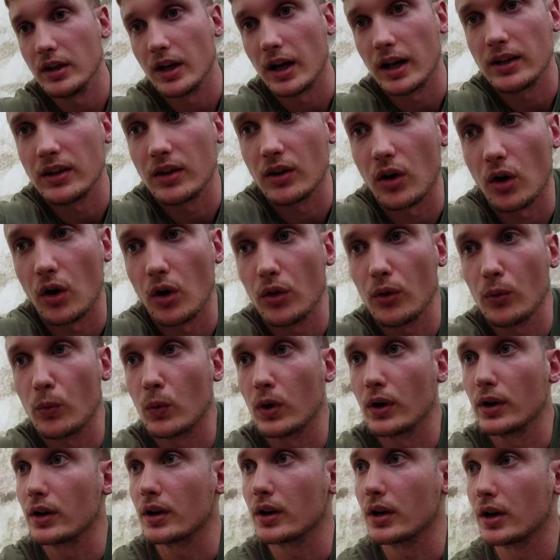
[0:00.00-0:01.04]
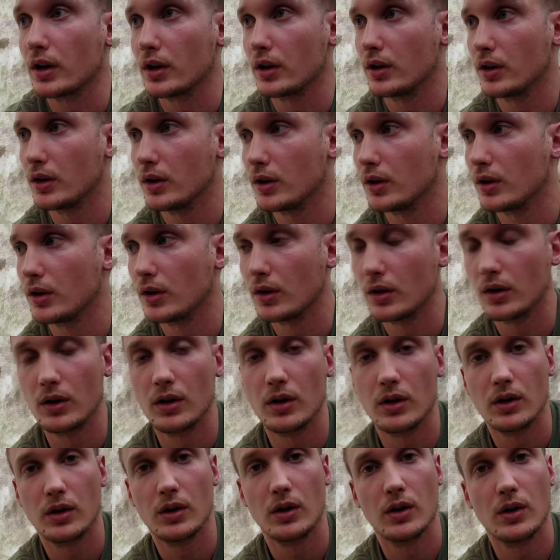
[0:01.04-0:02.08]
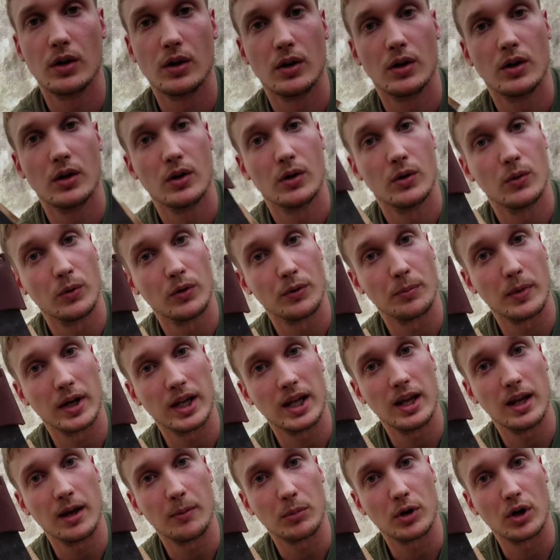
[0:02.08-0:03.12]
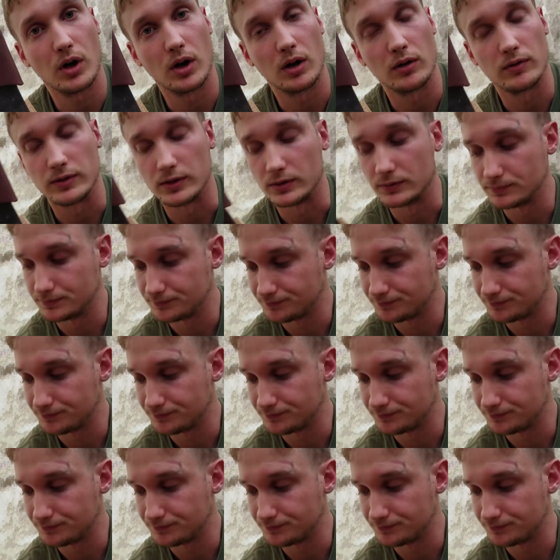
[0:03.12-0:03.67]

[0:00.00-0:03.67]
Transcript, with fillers: I did all the work with my camp carver.